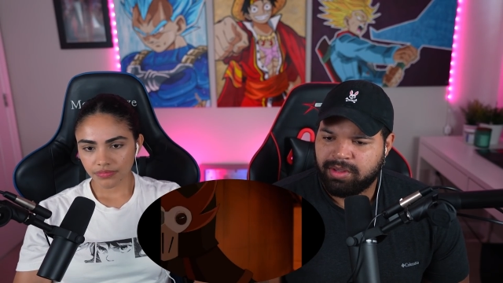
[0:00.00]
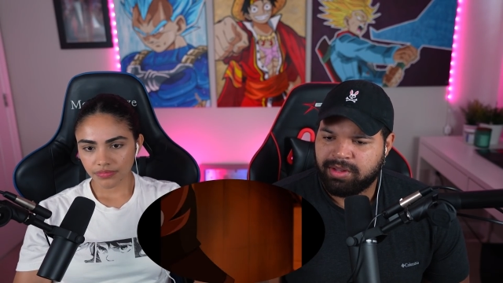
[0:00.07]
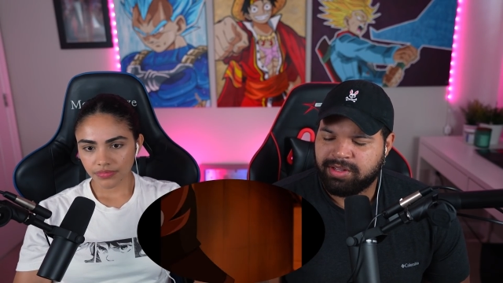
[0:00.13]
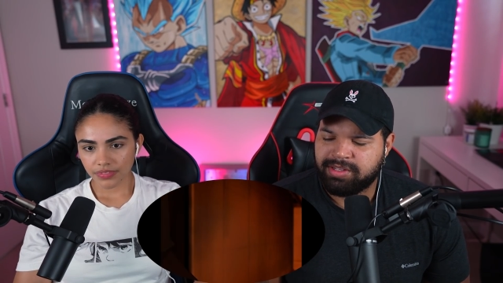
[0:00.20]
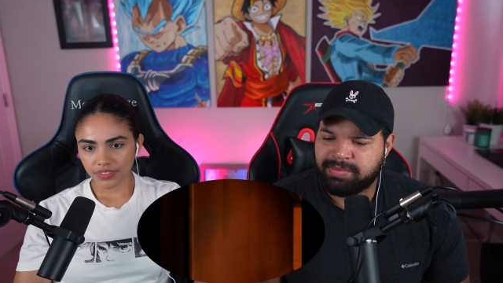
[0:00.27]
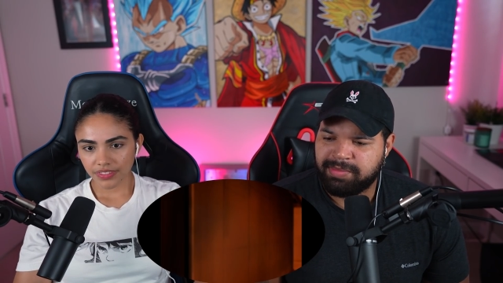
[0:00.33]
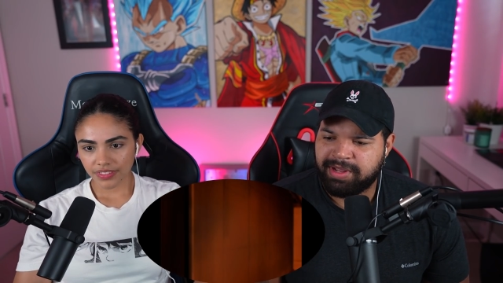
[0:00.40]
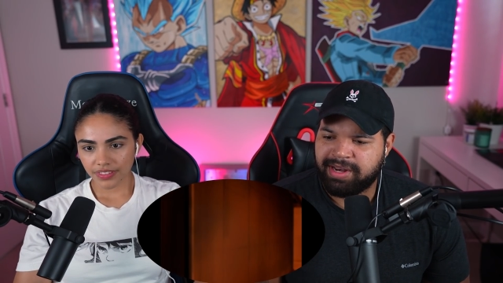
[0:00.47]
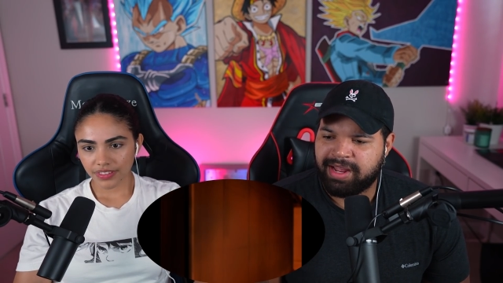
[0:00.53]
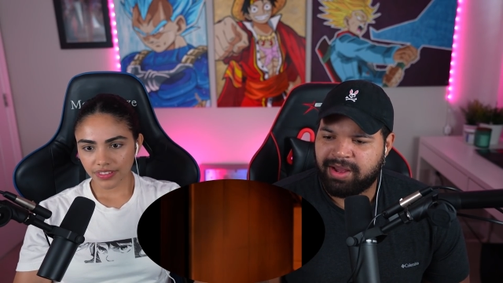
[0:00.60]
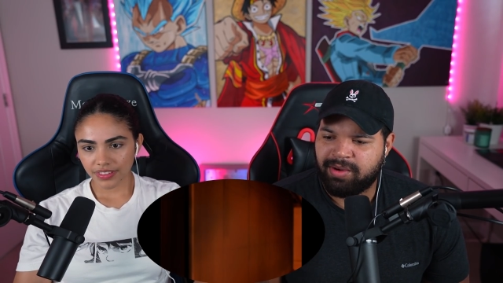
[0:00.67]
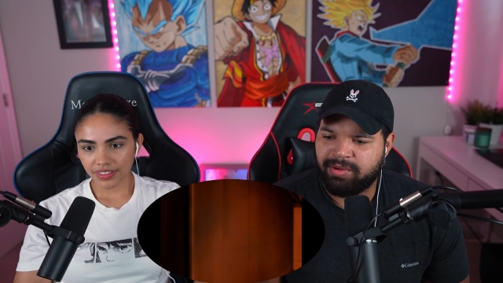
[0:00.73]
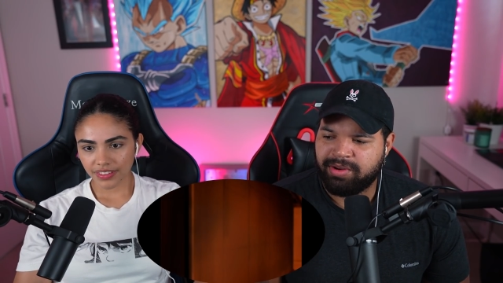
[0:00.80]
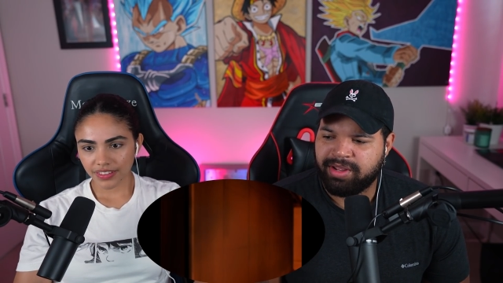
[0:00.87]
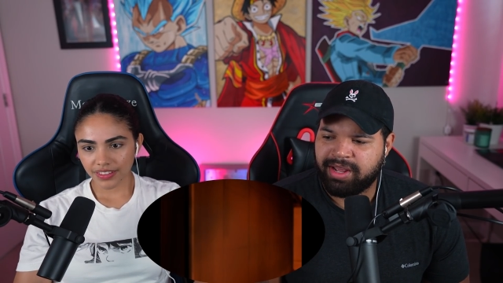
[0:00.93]
Speaker 1: This man not
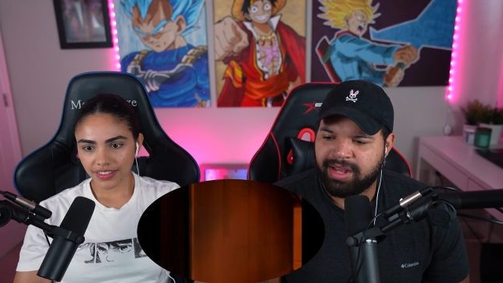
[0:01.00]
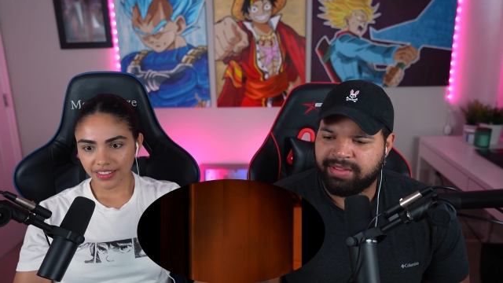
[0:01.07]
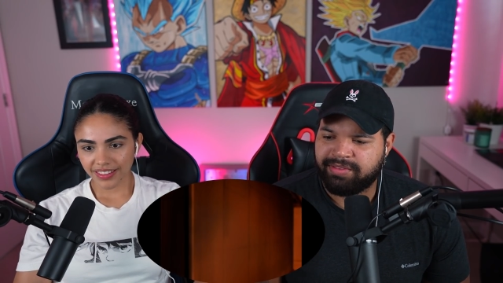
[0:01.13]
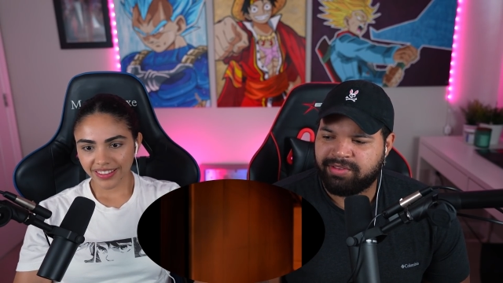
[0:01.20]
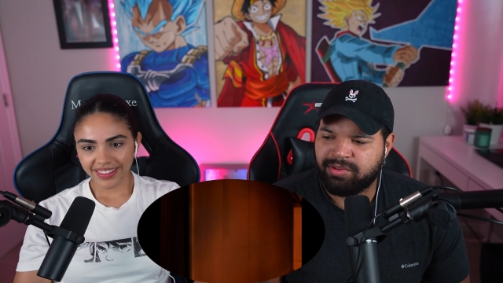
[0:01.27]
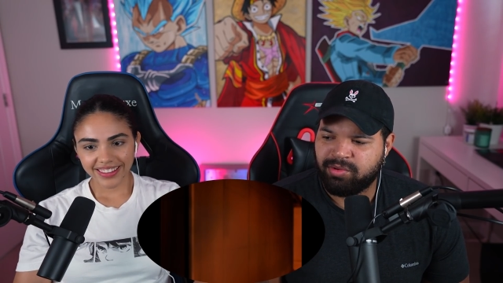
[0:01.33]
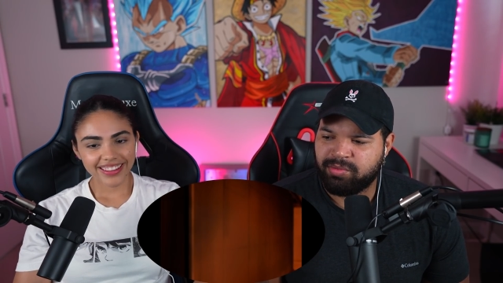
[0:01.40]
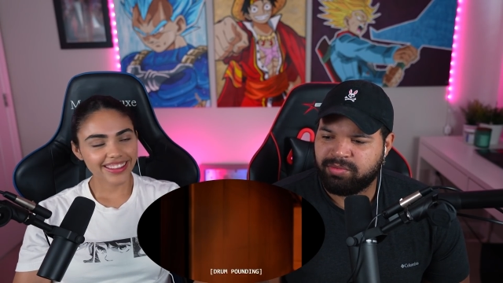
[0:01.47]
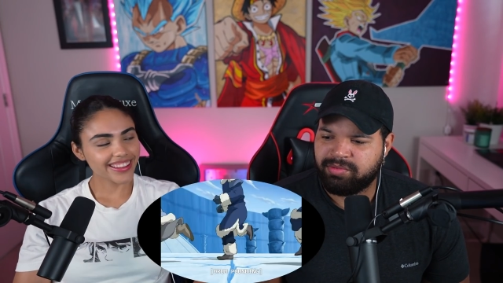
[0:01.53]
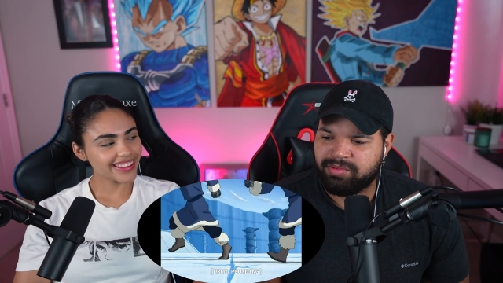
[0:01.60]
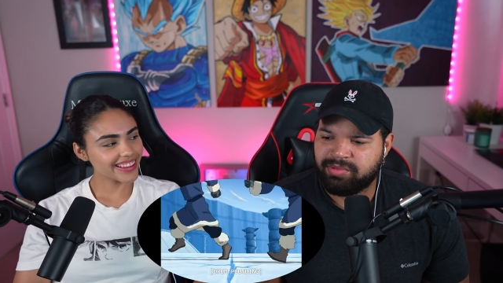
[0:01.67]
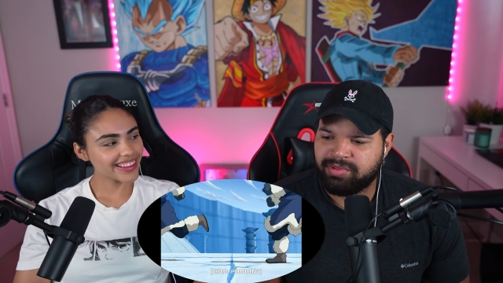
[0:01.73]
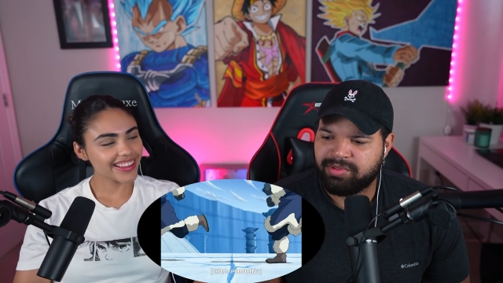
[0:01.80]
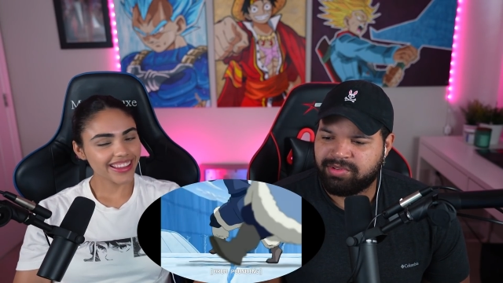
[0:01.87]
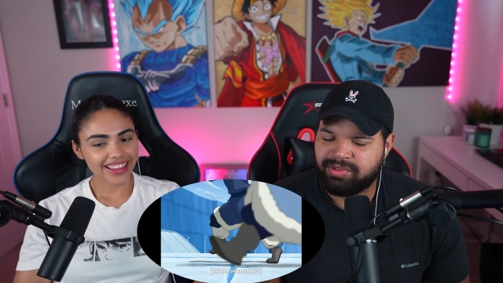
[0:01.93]
only got two,
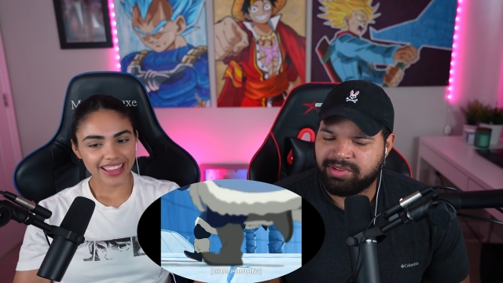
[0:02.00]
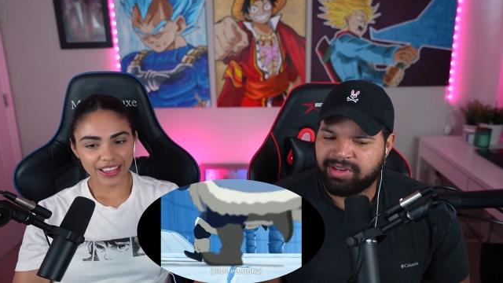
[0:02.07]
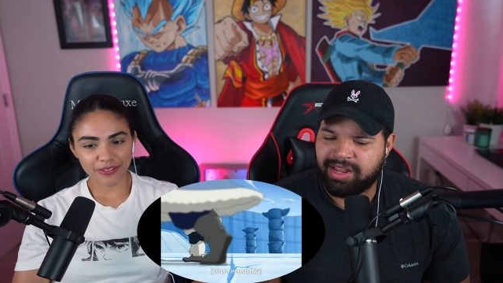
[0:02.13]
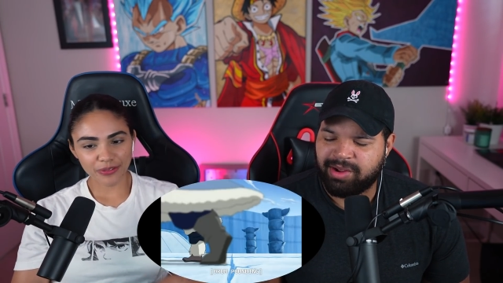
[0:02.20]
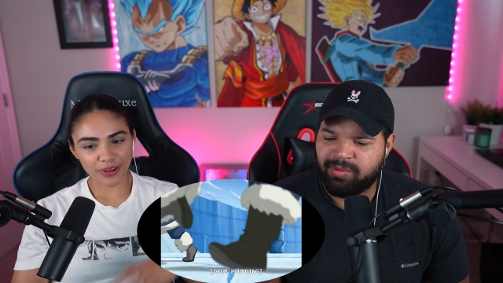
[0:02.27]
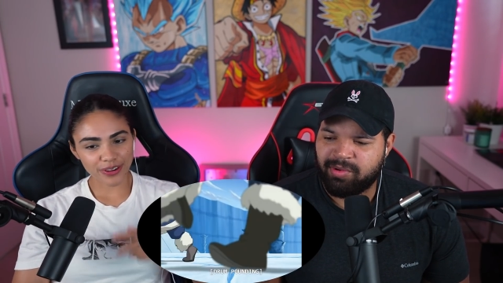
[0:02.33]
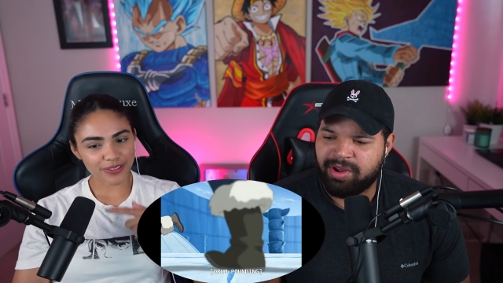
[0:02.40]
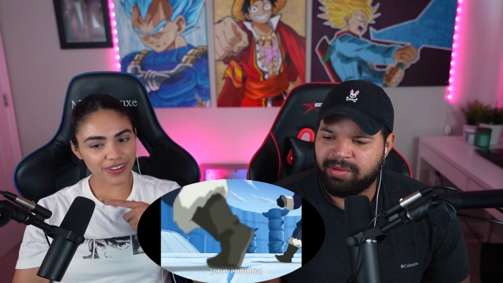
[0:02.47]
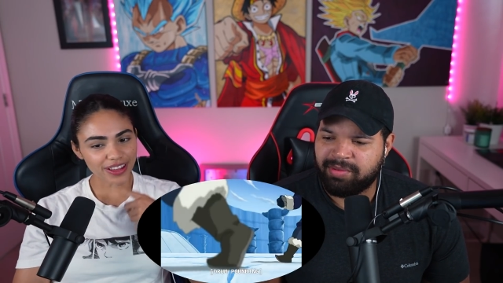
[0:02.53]
two like one, one